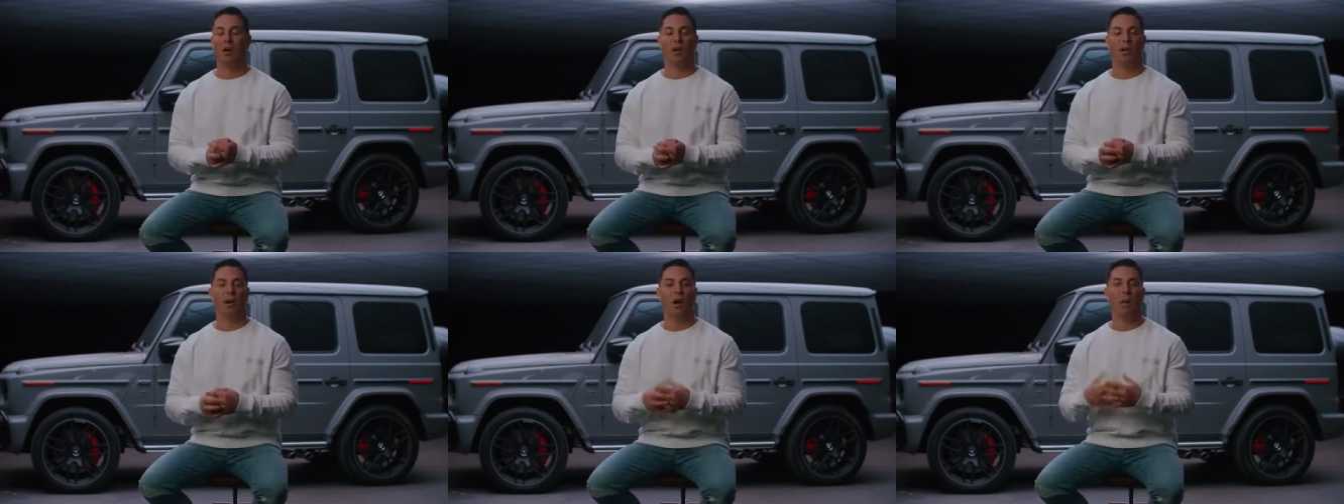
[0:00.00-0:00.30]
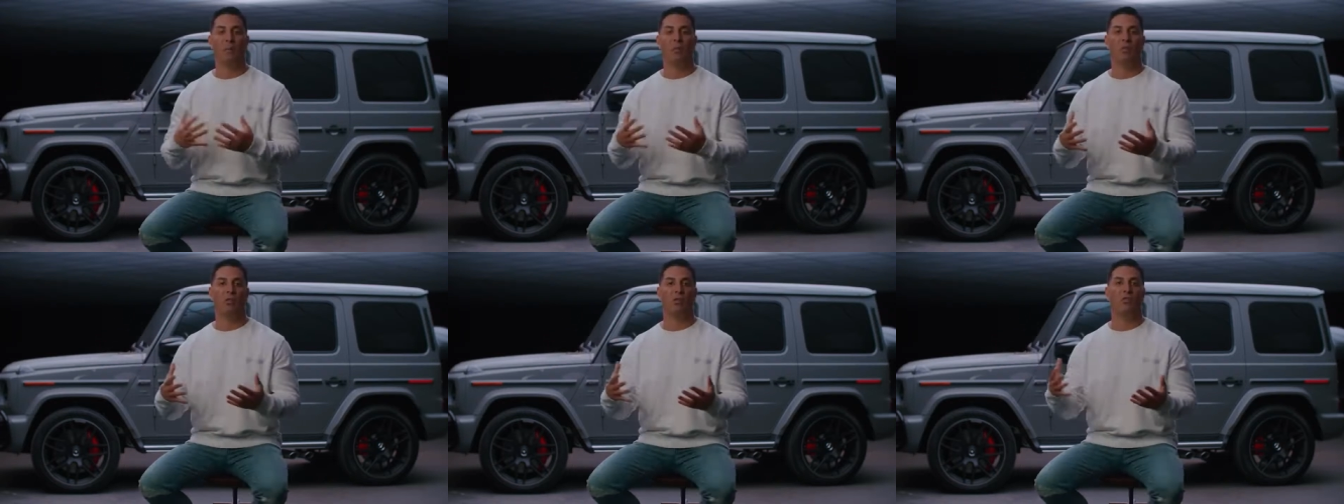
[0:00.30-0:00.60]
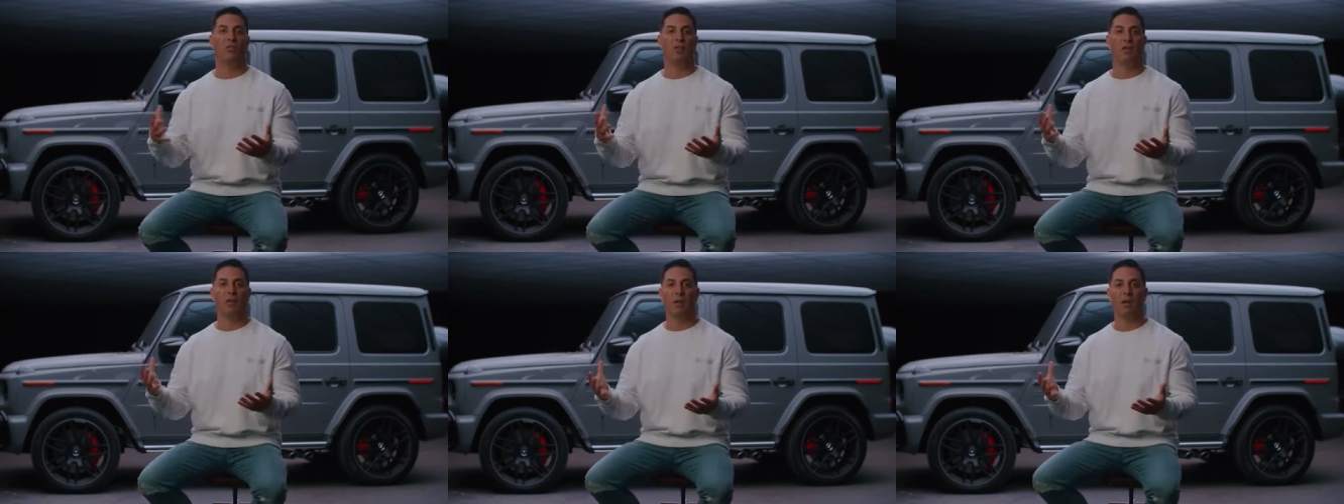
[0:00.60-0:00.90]
accomplish
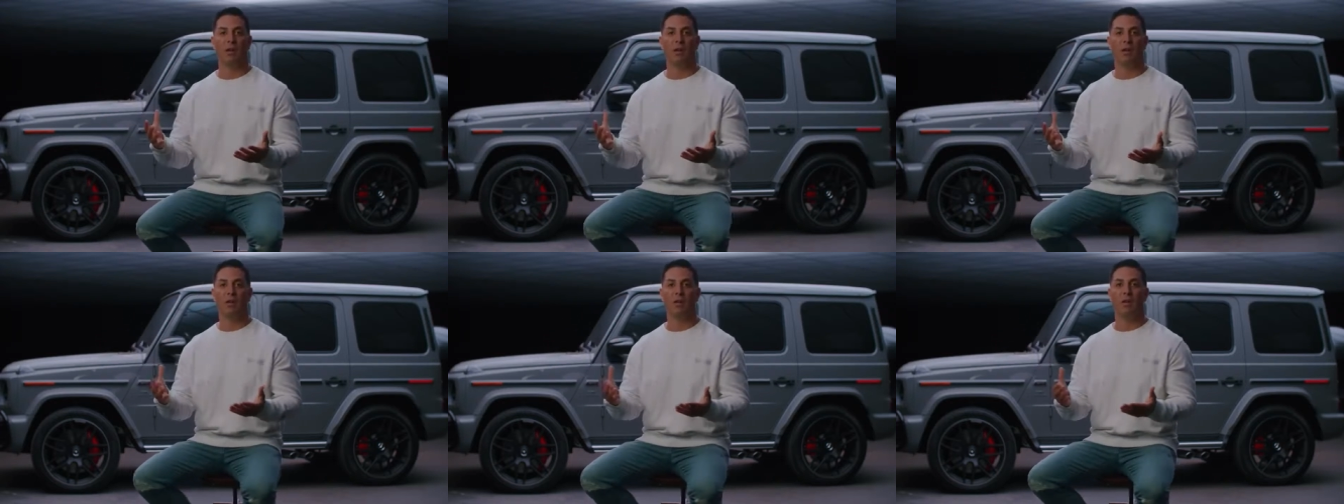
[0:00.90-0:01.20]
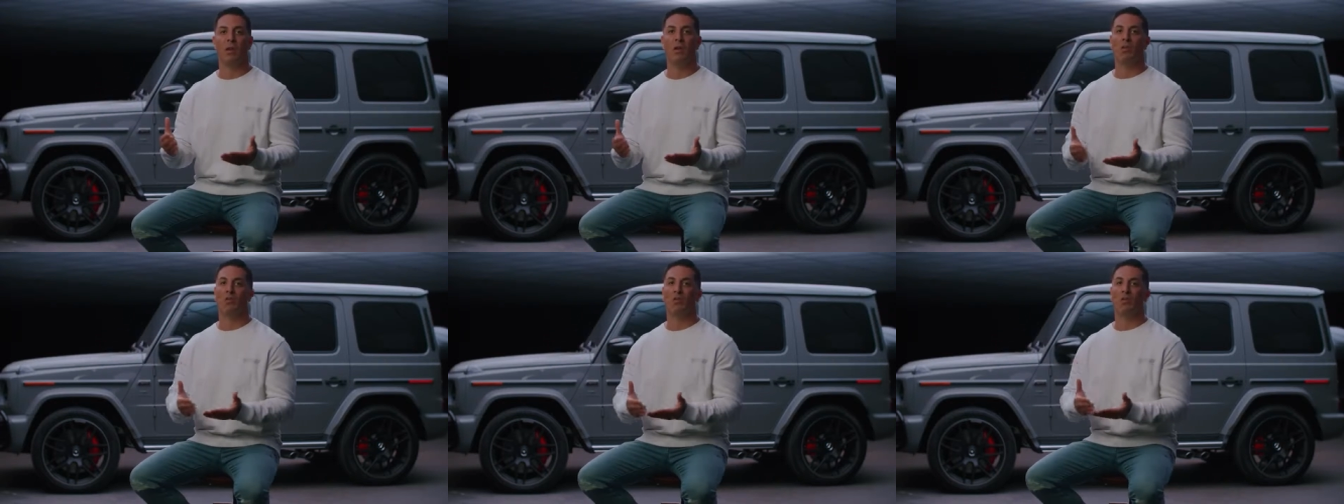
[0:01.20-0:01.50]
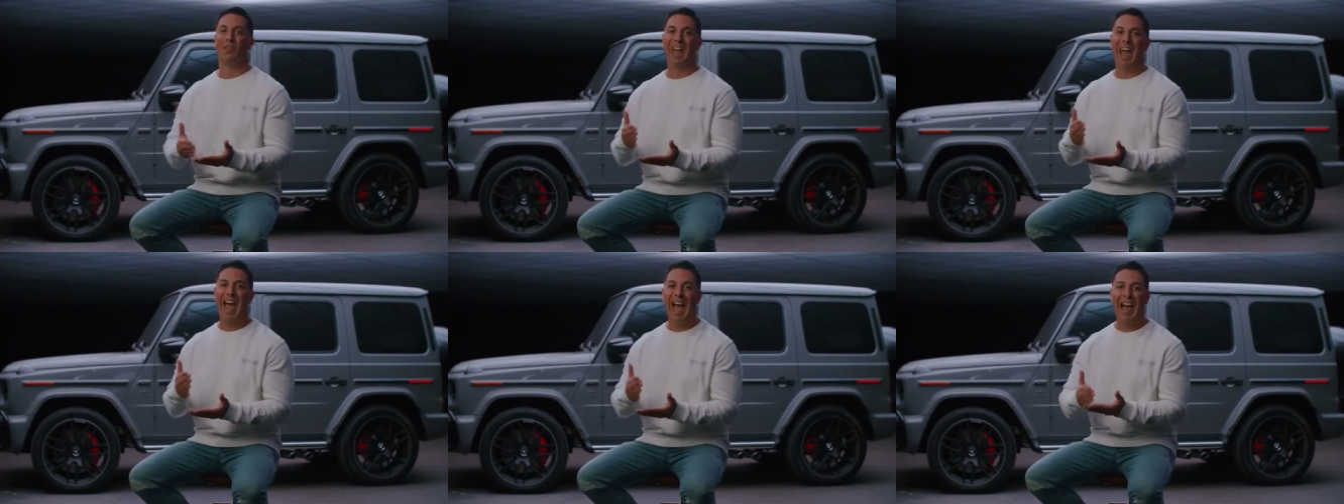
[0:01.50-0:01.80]
over the years
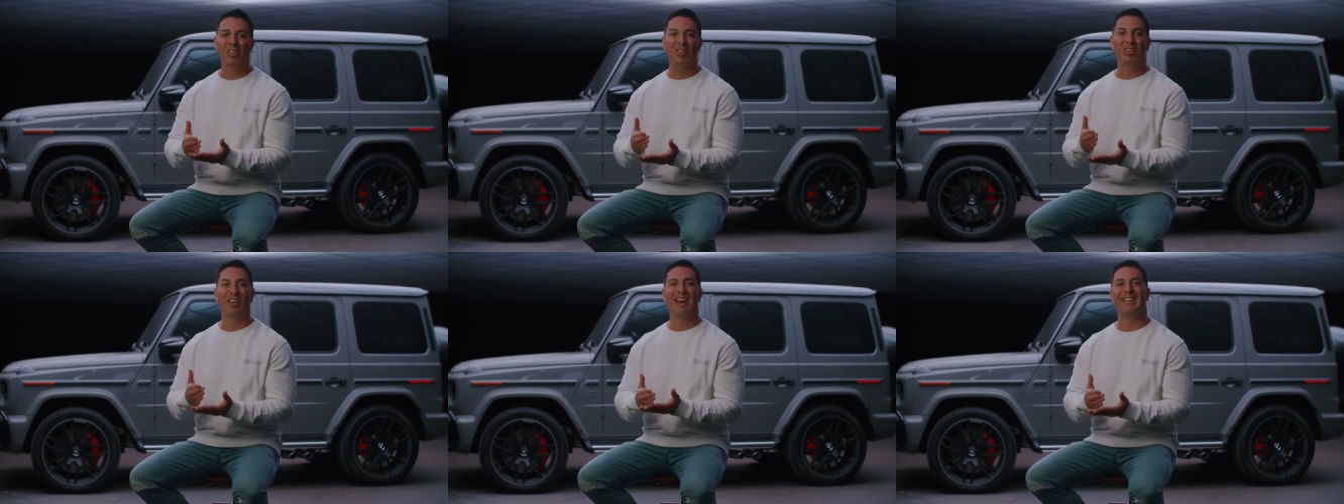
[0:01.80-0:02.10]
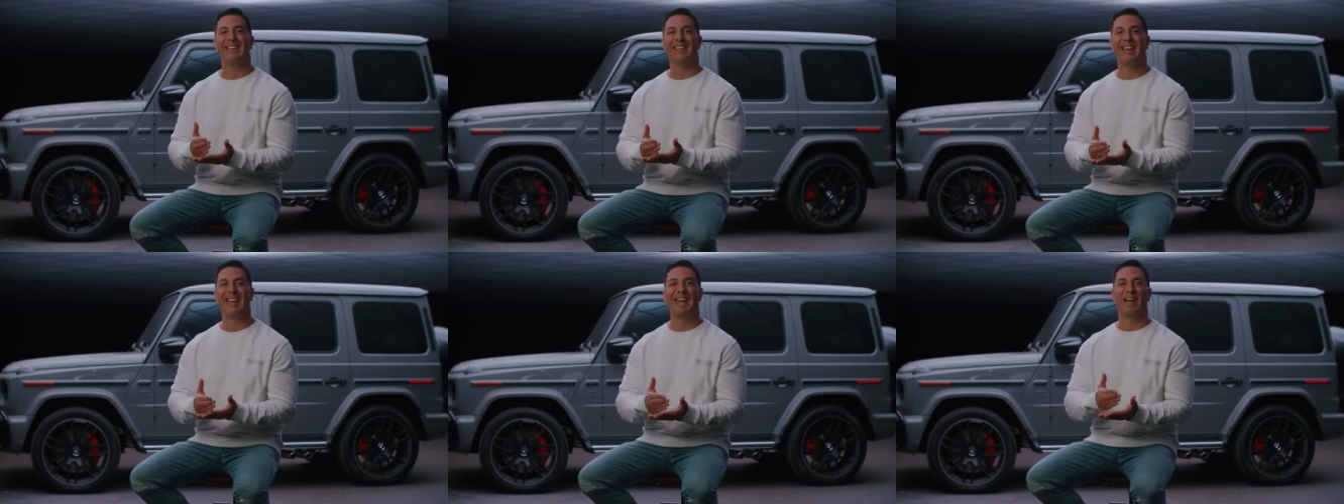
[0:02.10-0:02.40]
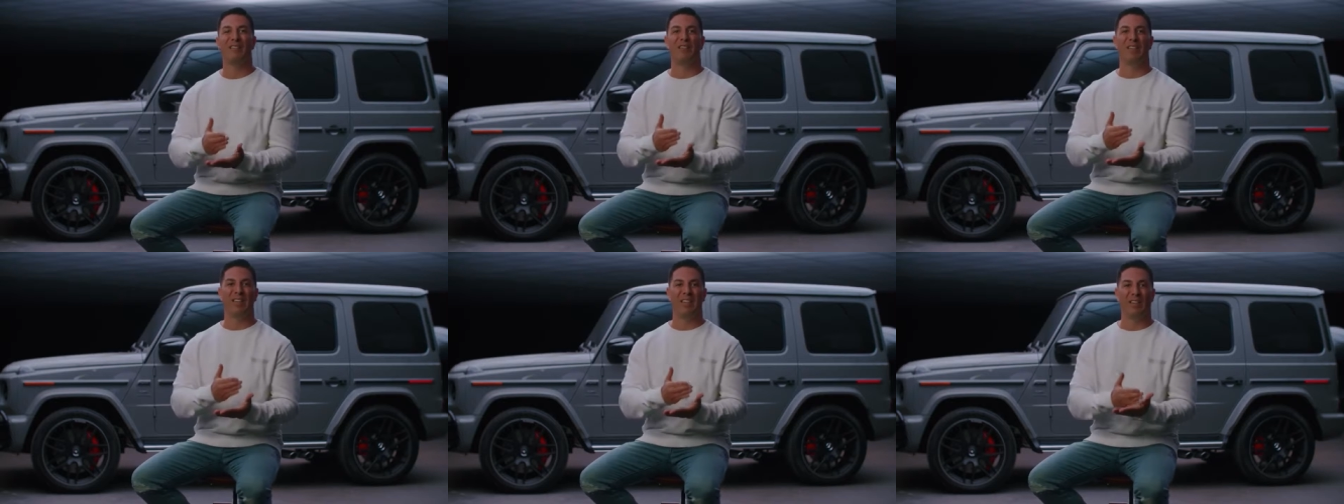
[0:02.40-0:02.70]
through the action I take
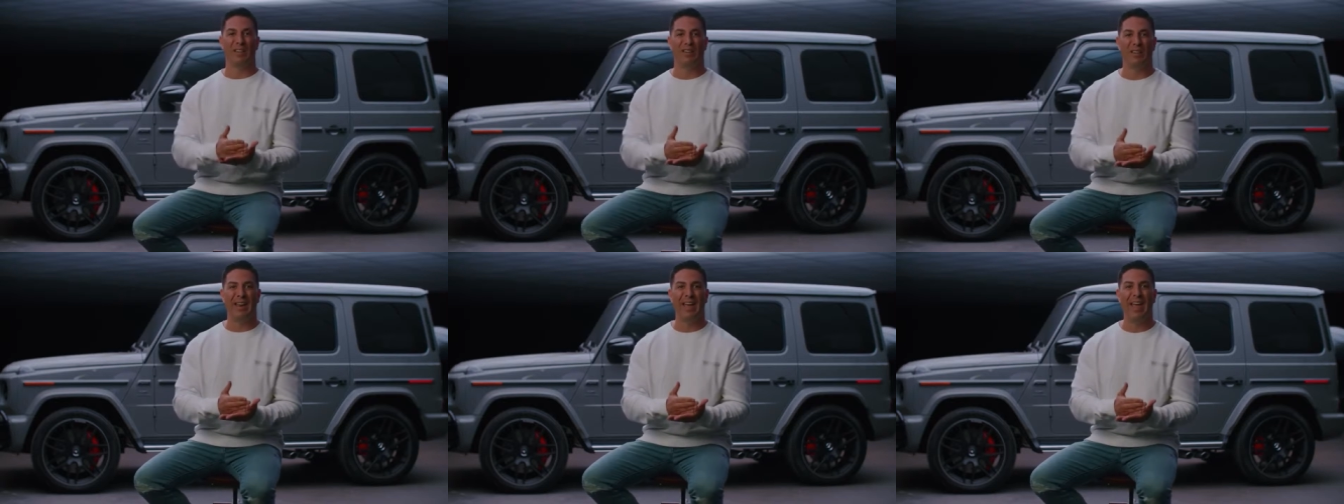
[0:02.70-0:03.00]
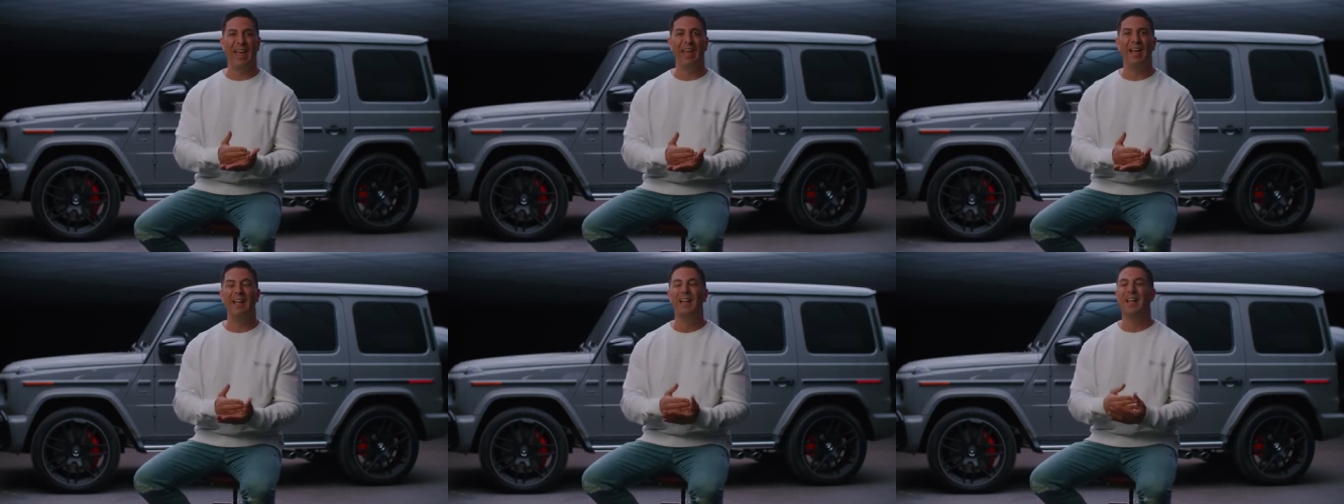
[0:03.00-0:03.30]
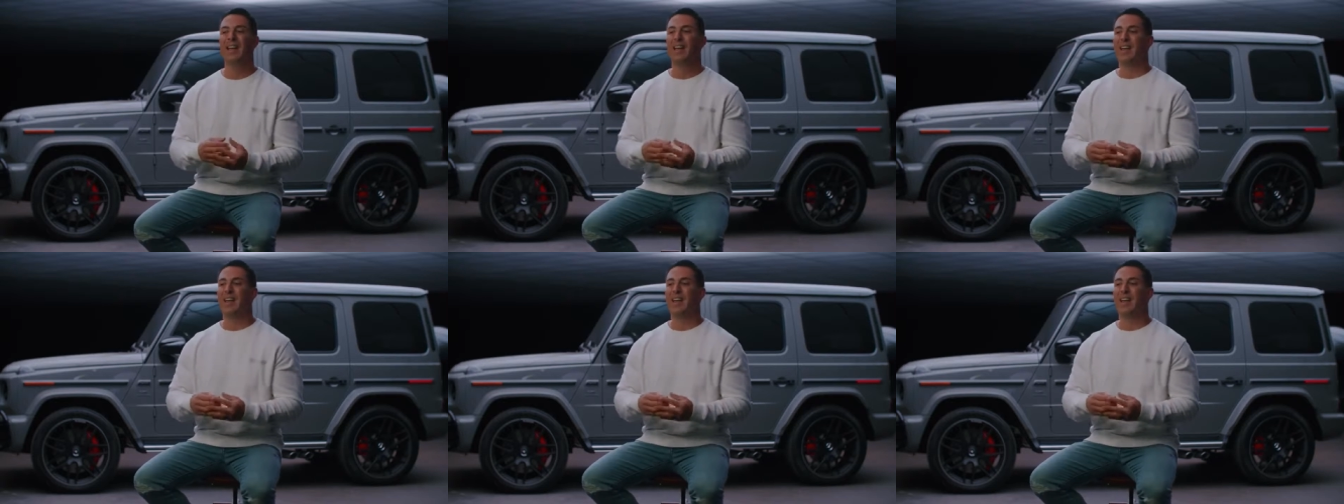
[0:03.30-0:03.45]
every single day.